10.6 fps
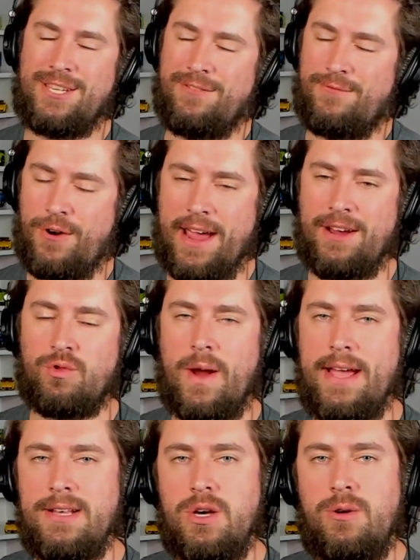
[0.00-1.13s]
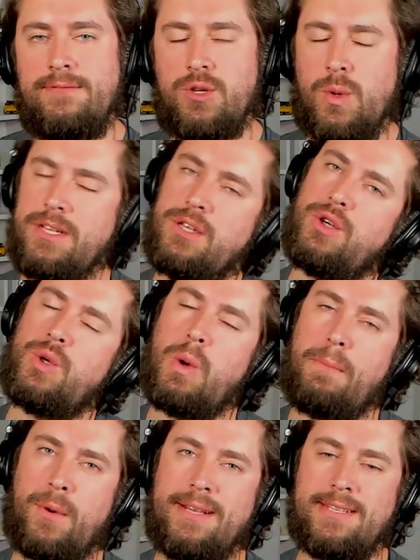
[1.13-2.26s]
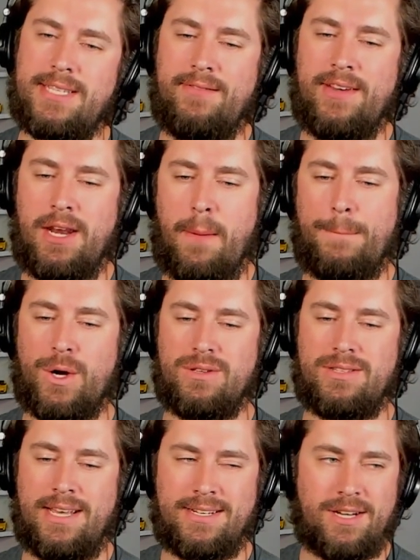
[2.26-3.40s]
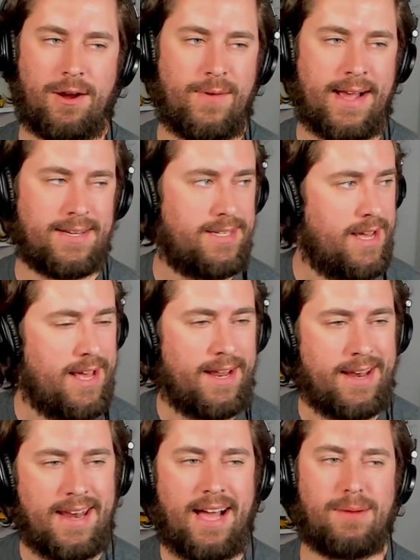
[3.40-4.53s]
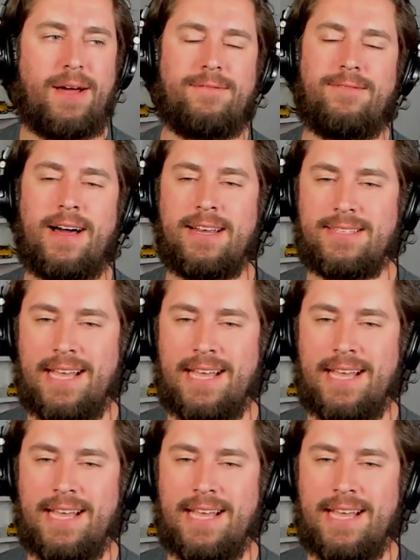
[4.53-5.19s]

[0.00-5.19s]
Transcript: For a grand total of 22.7% correct. Not my finest